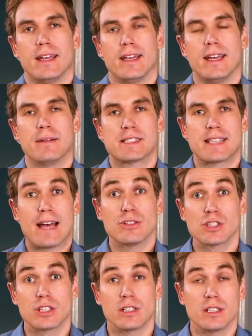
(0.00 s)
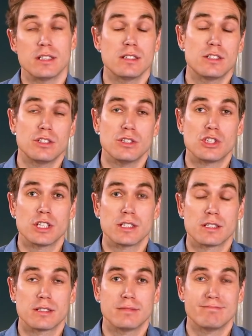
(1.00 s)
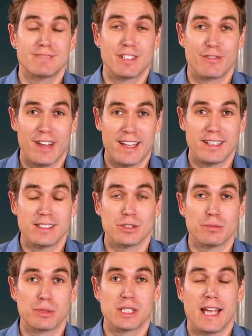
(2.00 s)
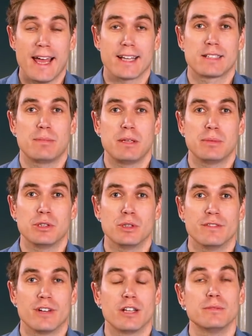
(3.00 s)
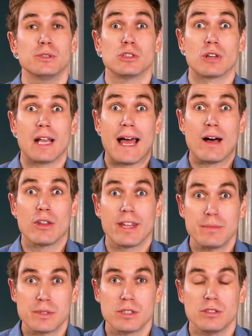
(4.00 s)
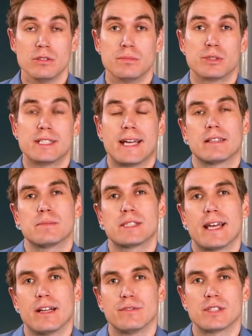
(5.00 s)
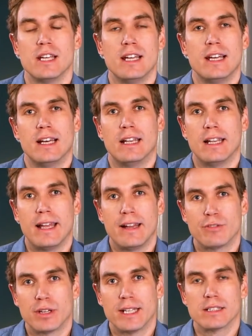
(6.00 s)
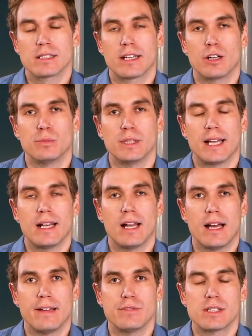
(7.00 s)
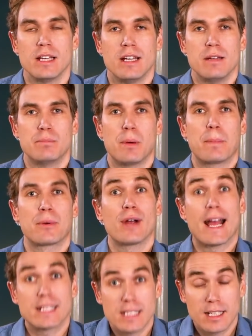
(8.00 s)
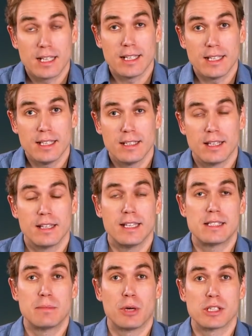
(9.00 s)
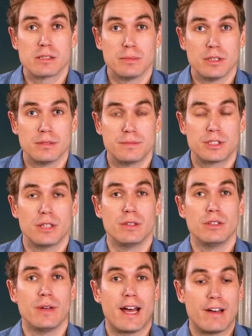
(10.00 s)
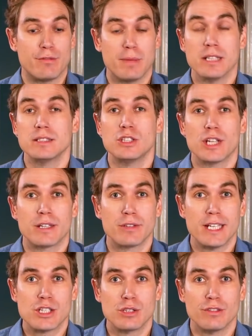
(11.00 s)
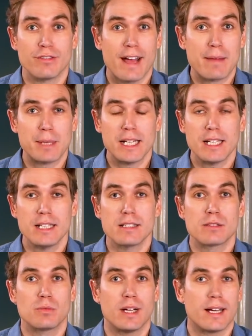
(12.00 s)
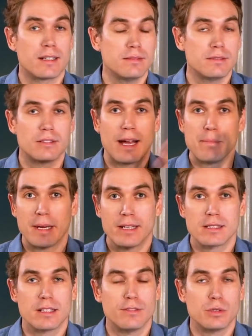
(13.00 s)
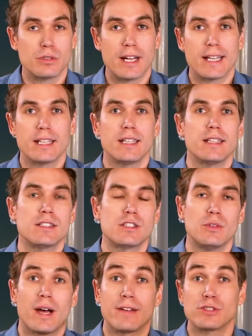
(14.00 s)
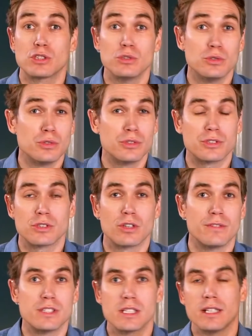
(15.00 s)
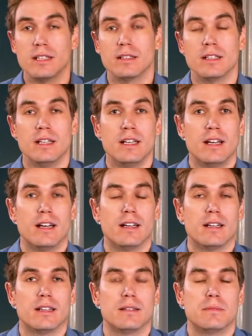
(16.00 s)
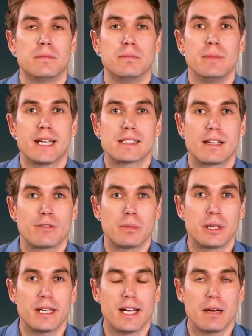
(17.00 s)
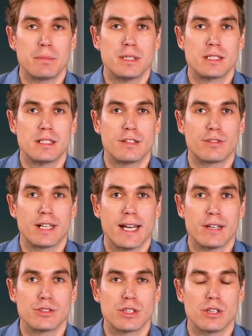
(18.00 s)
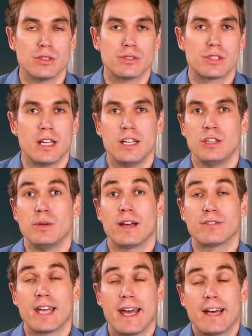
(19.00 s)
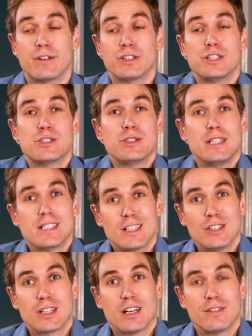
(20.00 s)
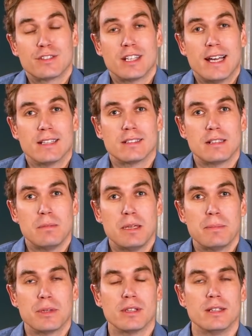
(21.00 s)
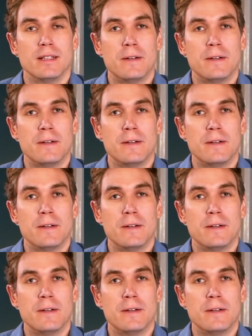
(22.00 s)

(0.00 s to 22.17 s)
it sounds good to just defend or protect people who are vulnerable or allow them to protect themselves and let everyone else get on with their lives, but practically it's impossible. So you have multi-generational families where grandparents live with grandkids. You have schools that are obviously mix everybody up into different households. You have carers who need to look after elderly people.